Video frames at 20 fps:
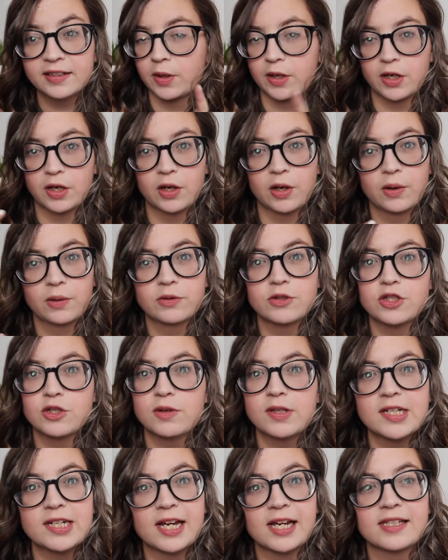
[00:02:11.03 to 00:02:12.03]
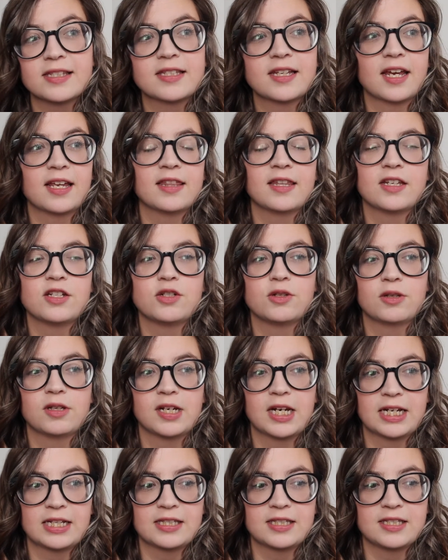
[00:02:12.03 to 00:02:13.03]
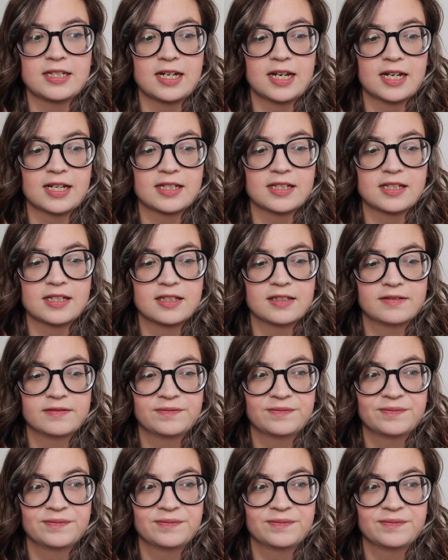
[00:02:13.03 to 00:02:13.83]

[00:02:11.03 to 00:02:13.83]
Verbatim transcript: We're gonna go do the desk and then do the nightstand